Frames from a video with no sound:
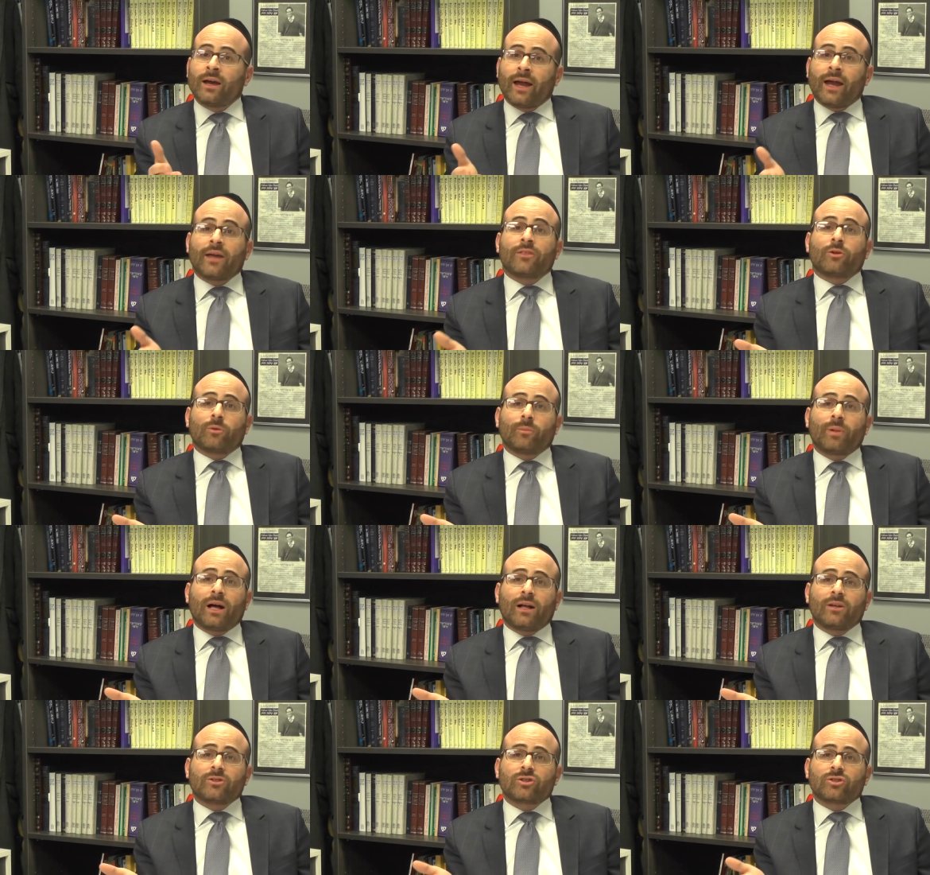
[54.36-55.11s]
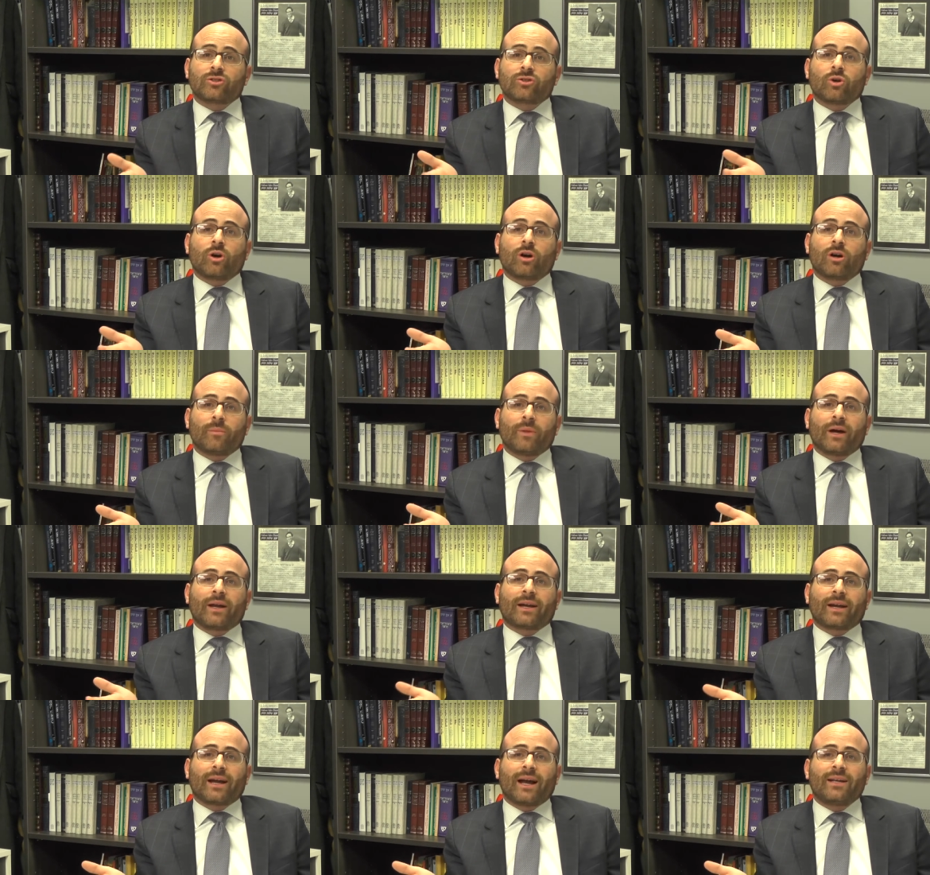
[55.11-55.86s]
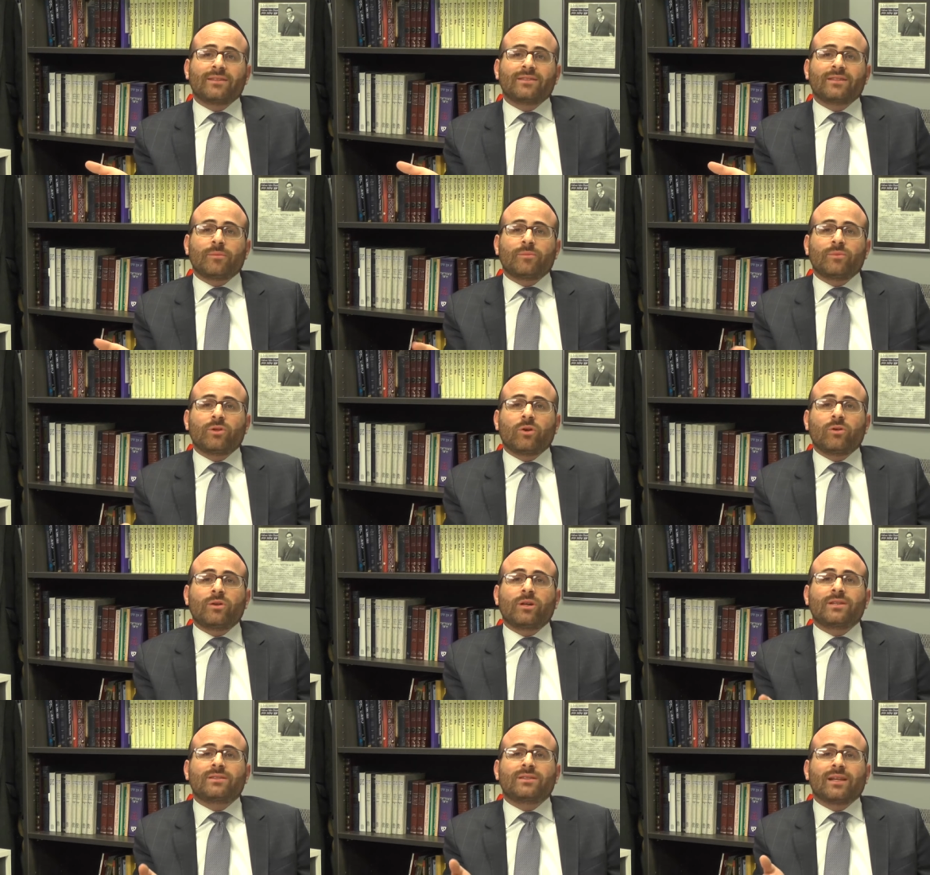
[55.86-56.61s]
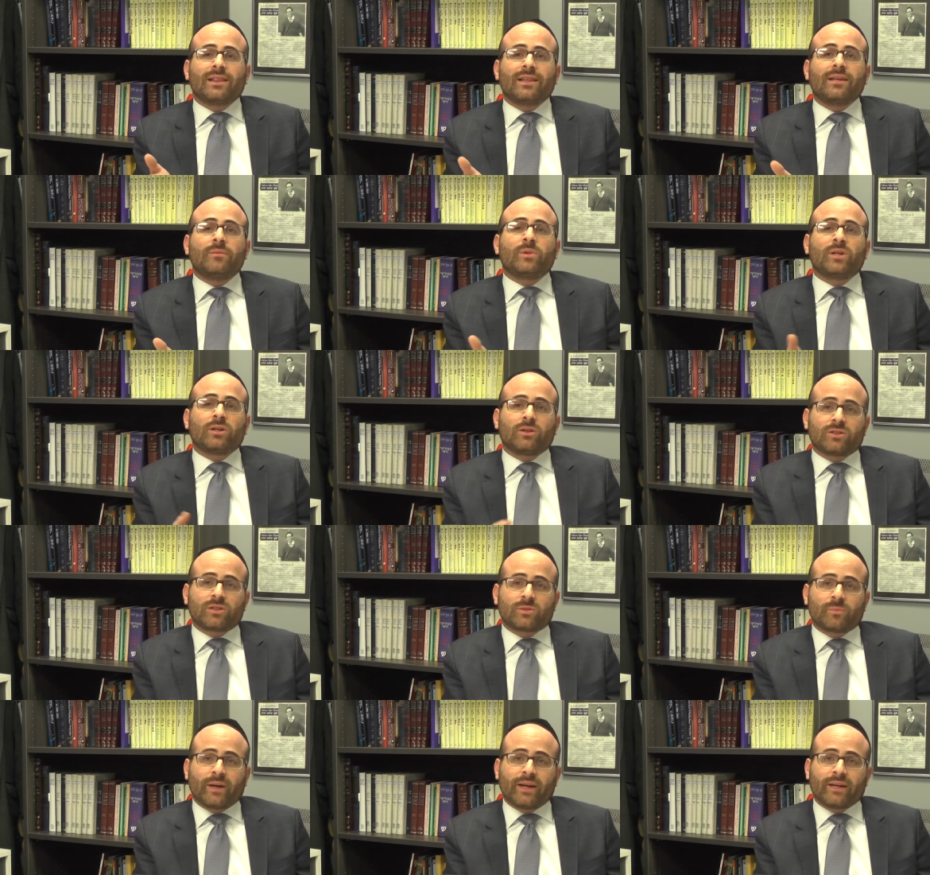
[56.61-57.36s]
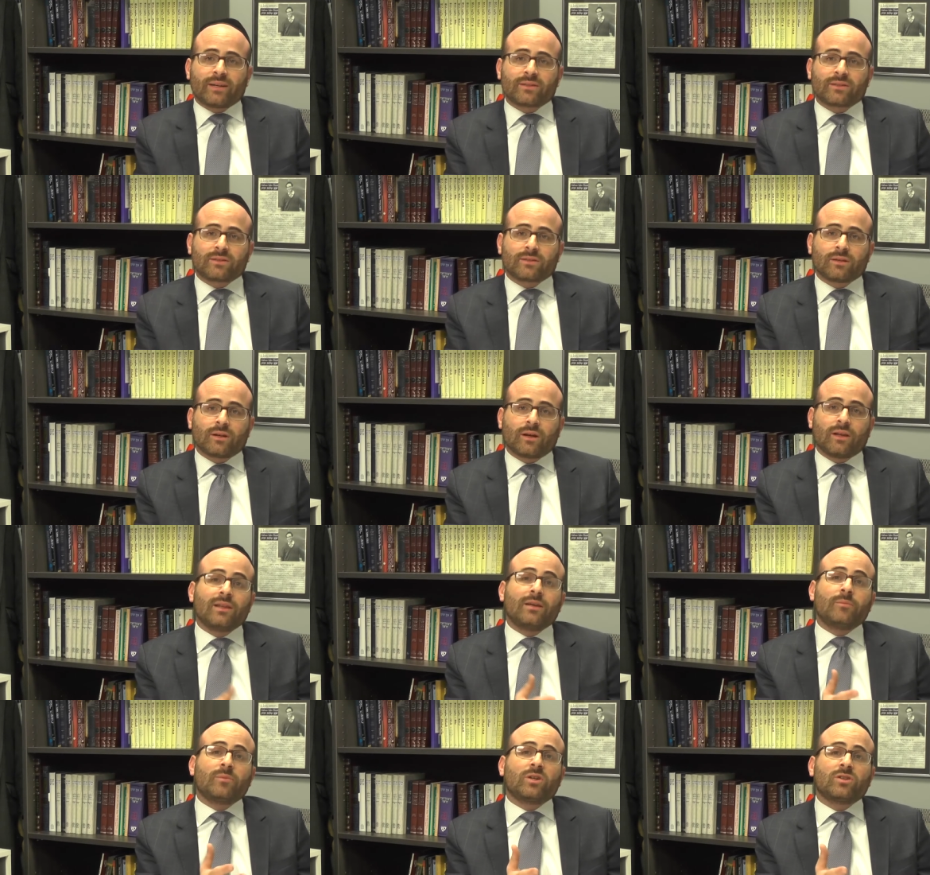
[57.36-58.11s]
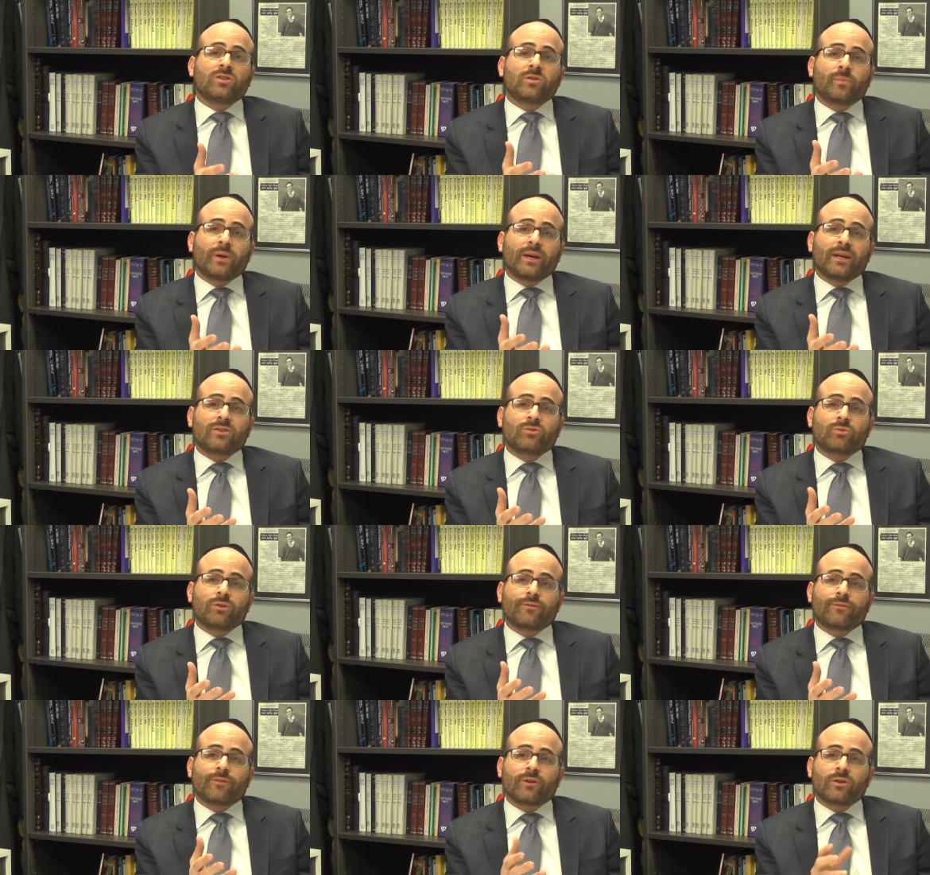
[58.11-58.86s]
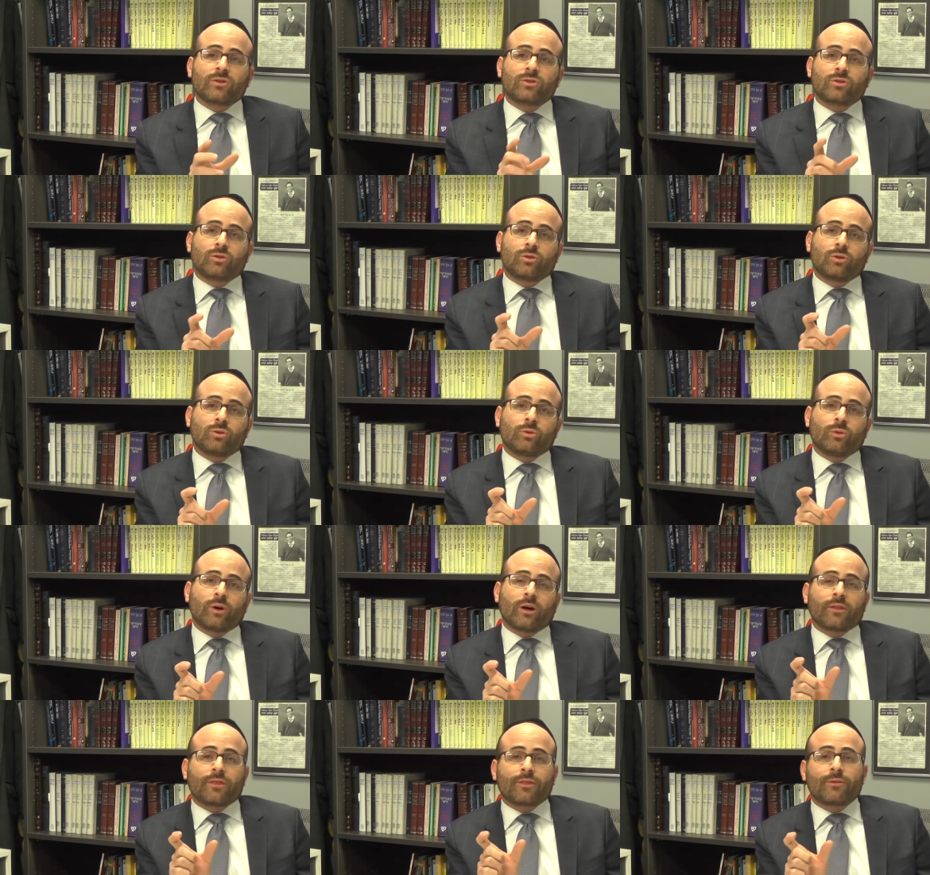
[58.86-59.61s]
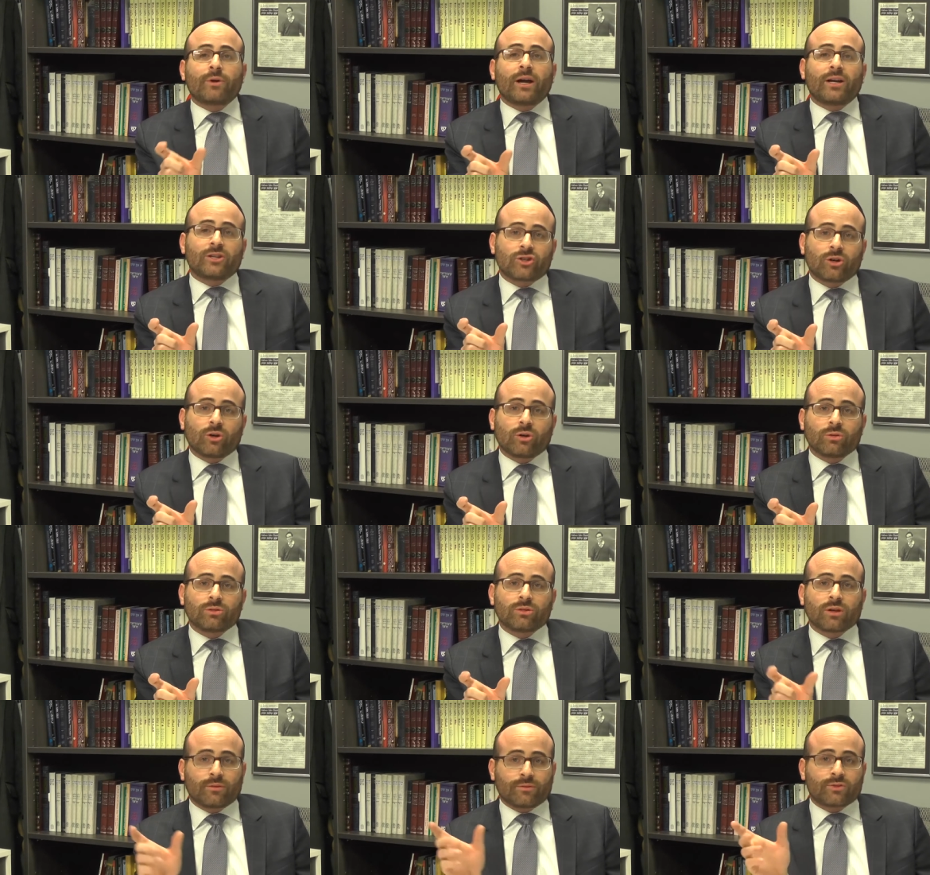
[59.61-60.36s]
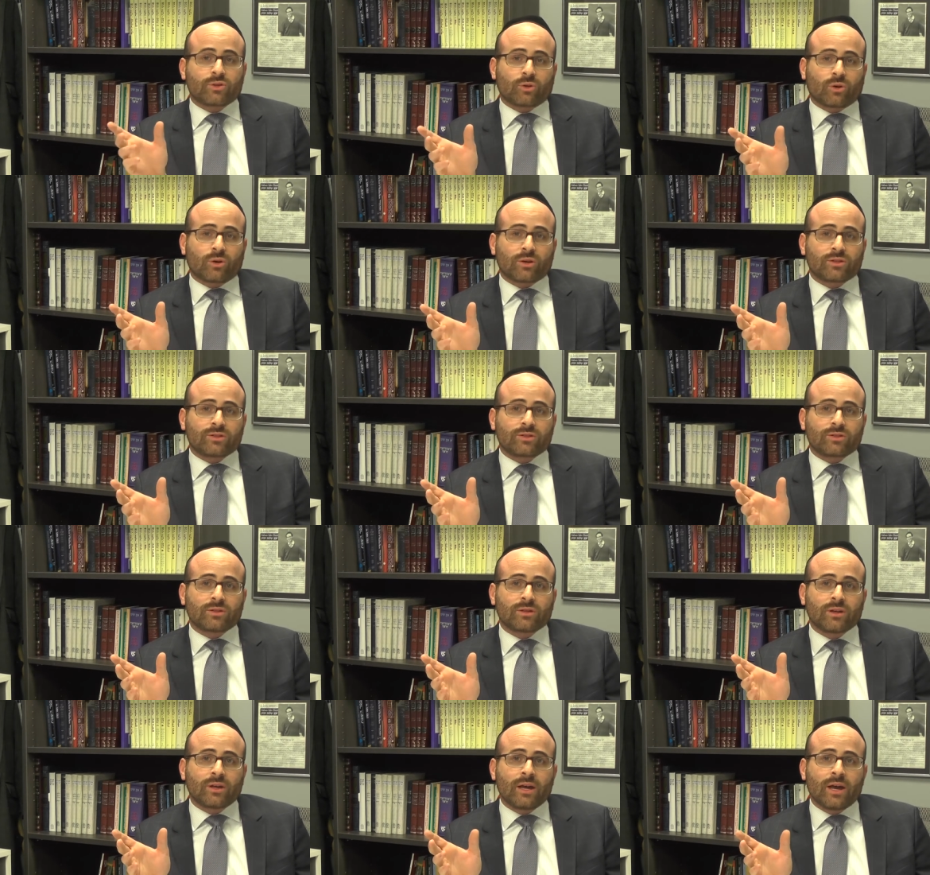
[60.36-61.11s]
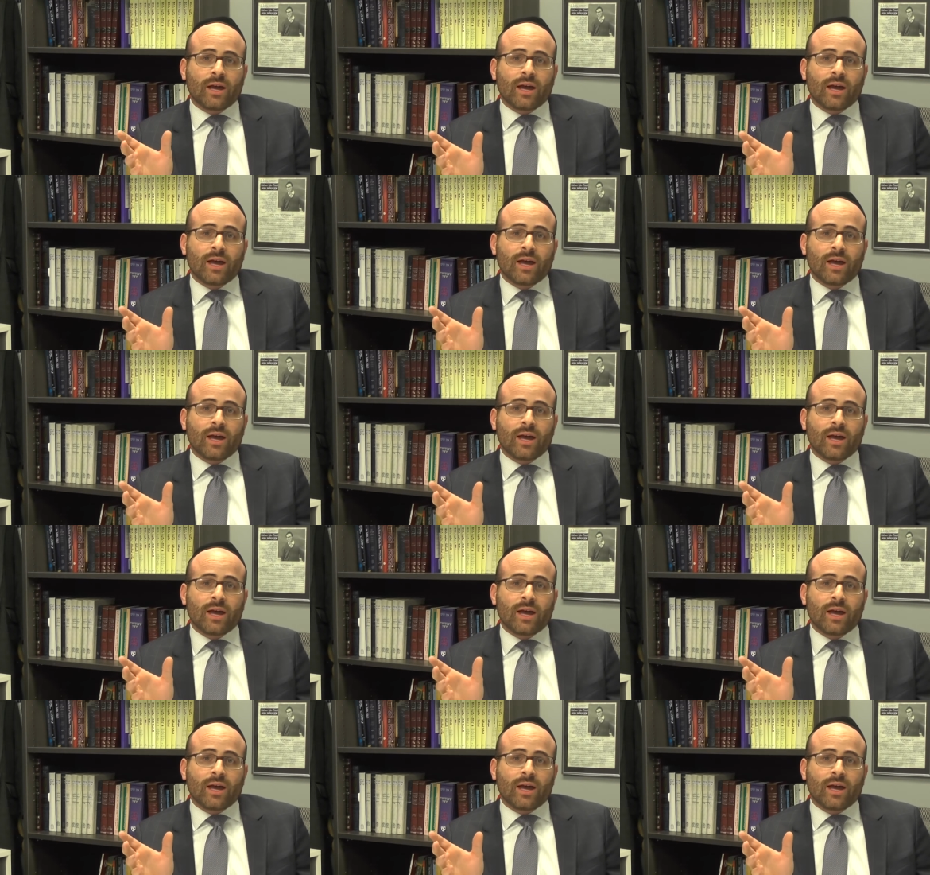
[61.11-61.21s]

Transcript: Anthropologists talk about a concept known as a liminal space. A liminal space refers to a threshold of sorts.